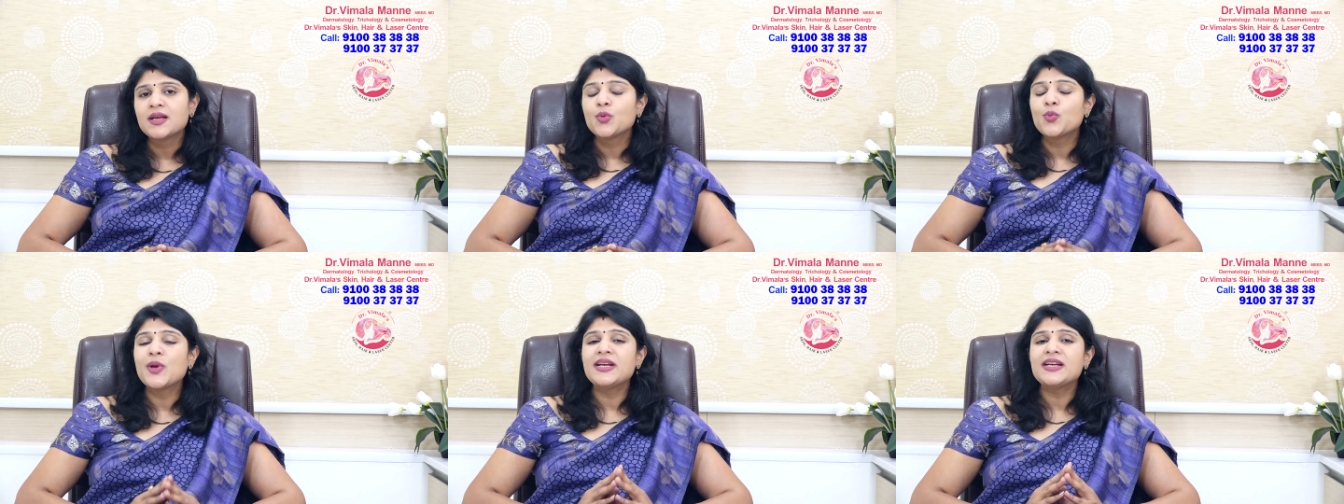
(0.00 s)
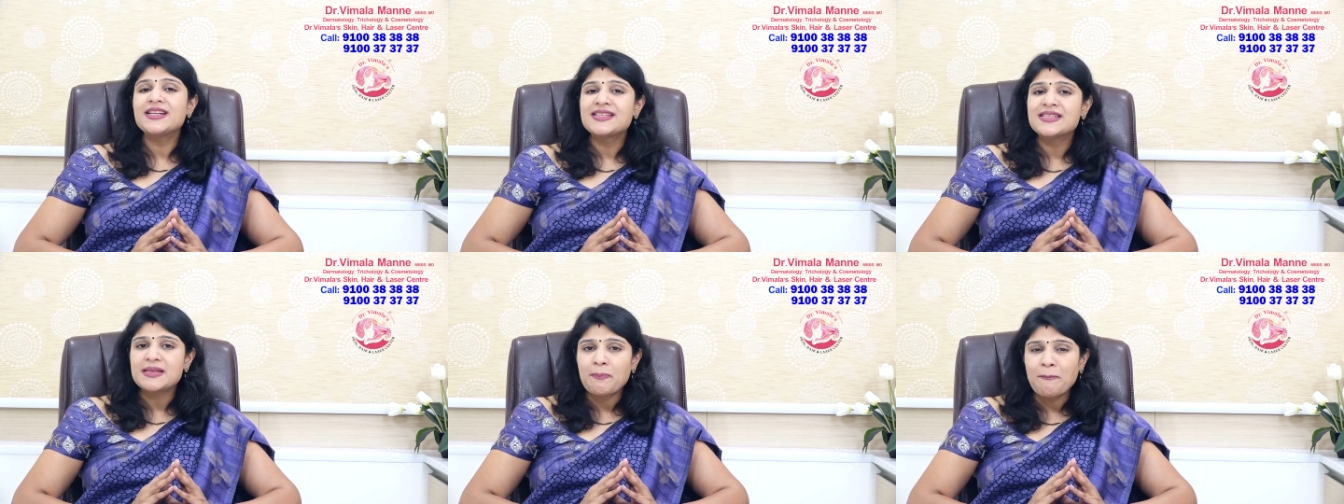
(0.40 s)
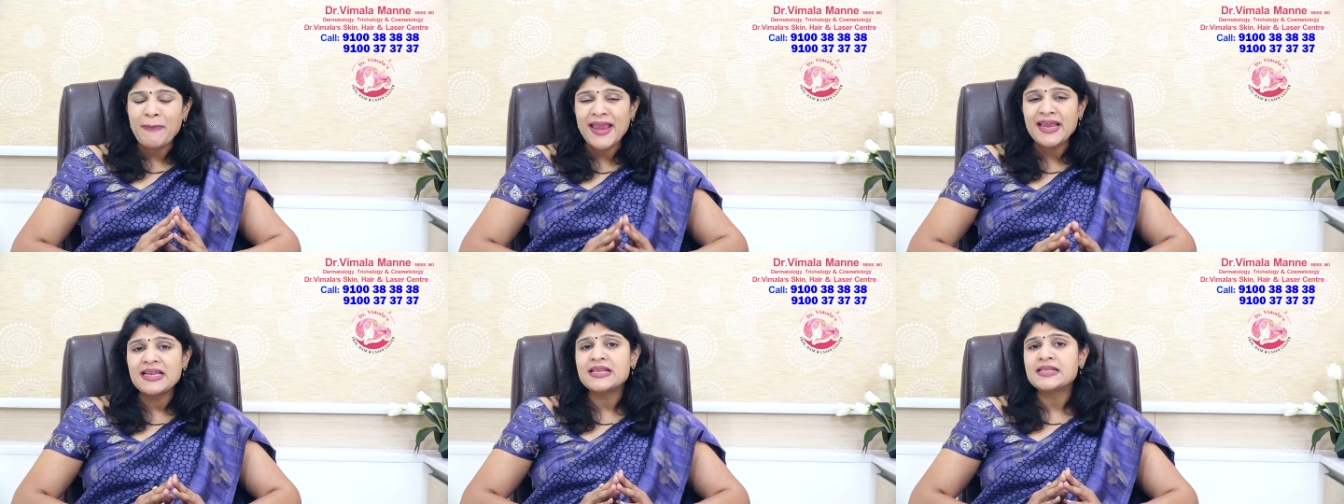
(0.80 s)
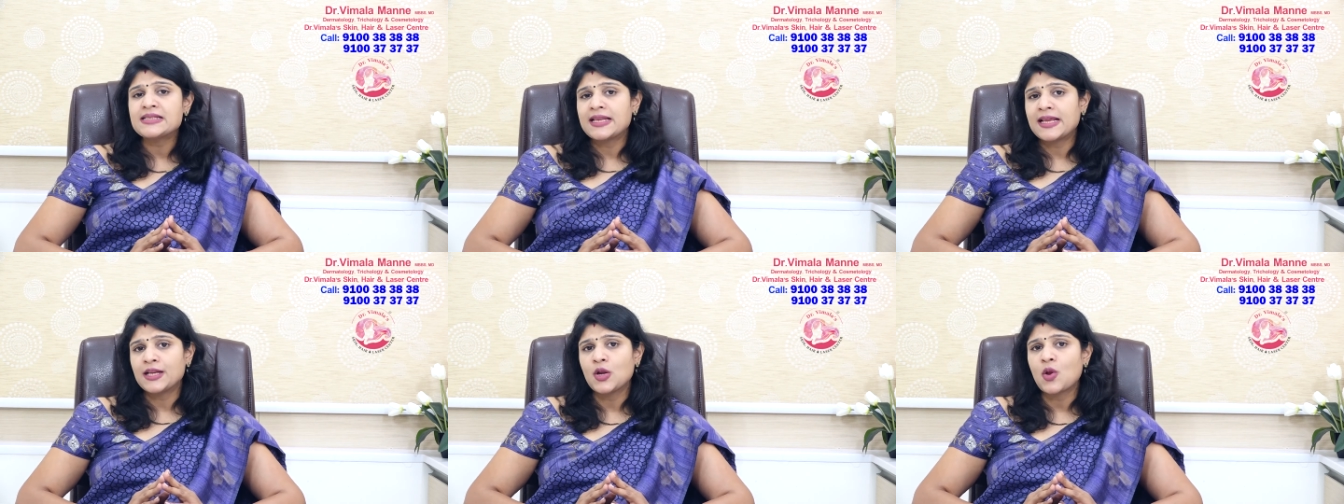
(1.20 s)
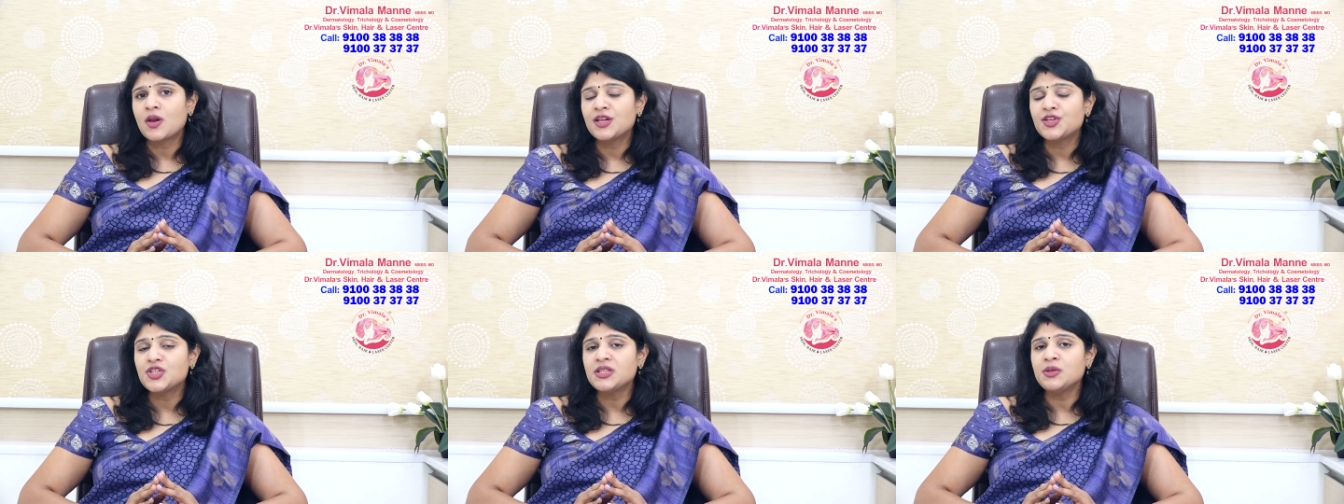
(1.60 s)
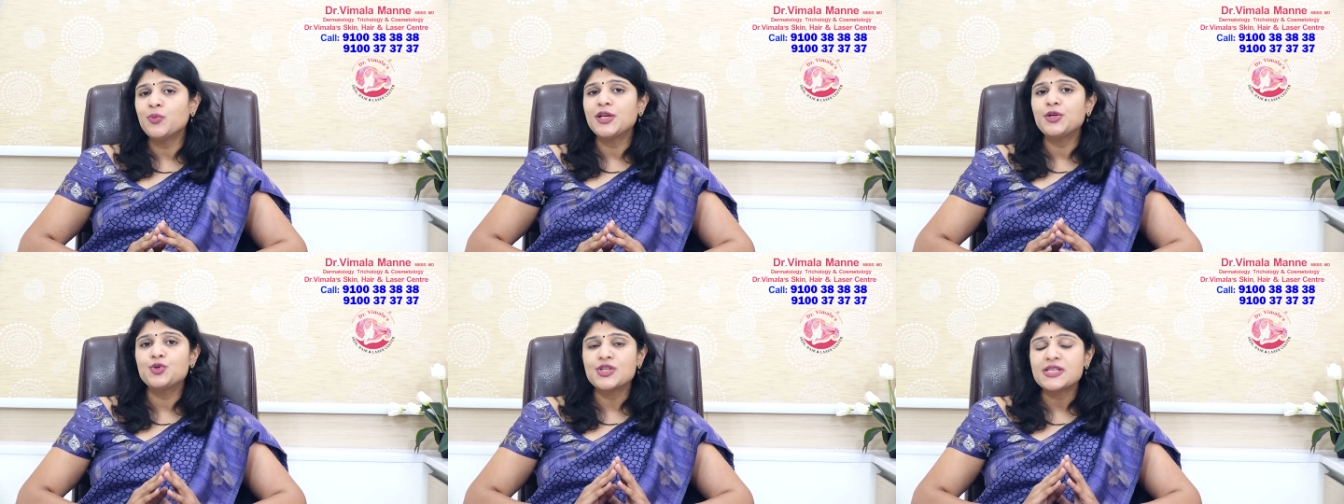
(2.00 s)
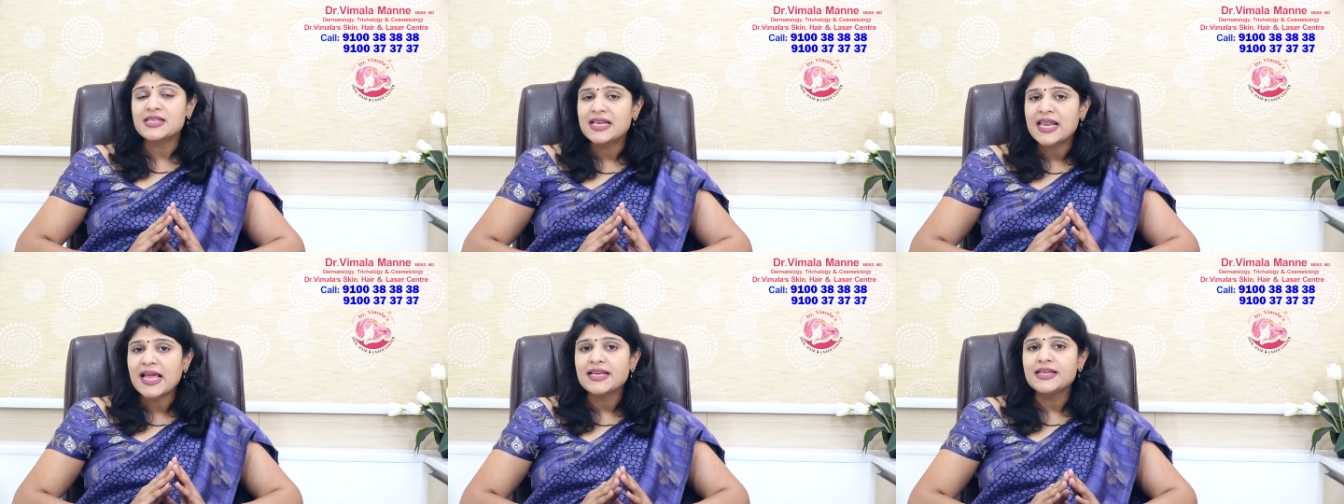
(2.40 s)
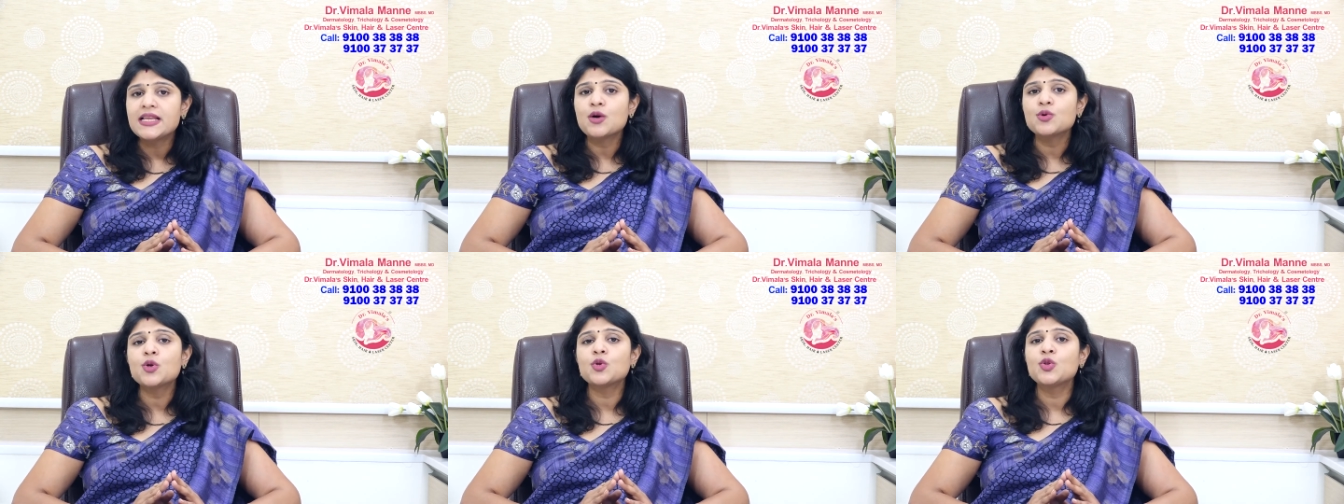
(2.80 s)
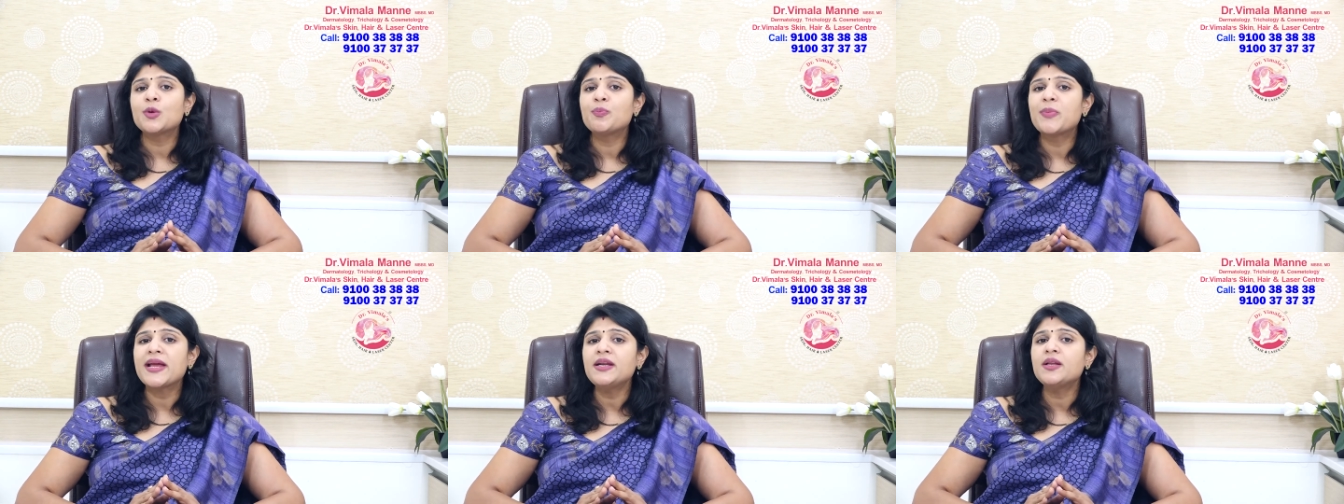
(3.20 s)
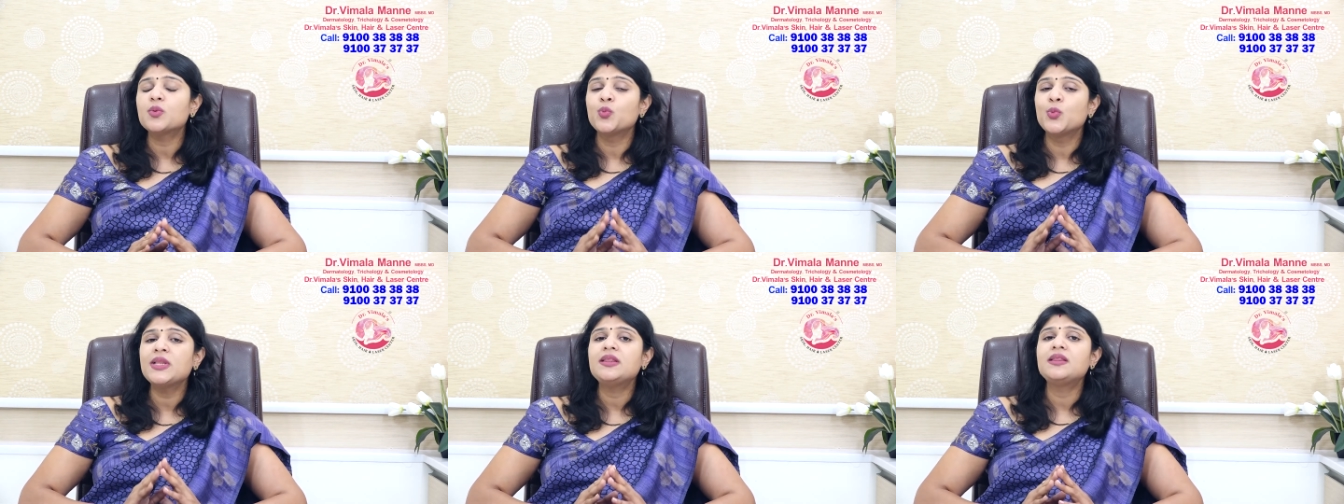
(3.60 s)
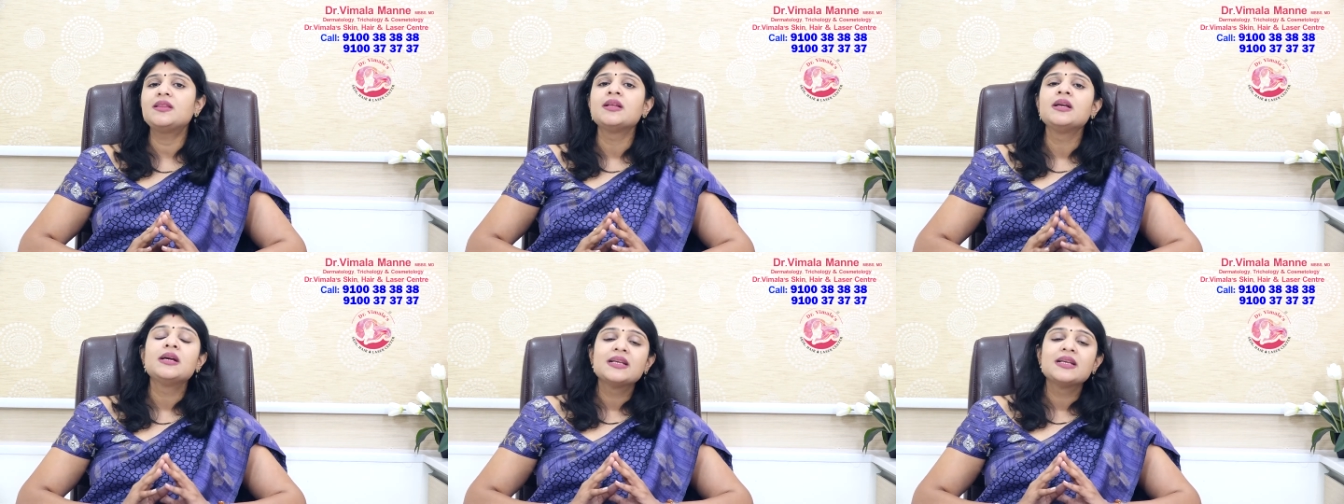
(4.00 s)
where it is painless technology where you just lie down on the bed with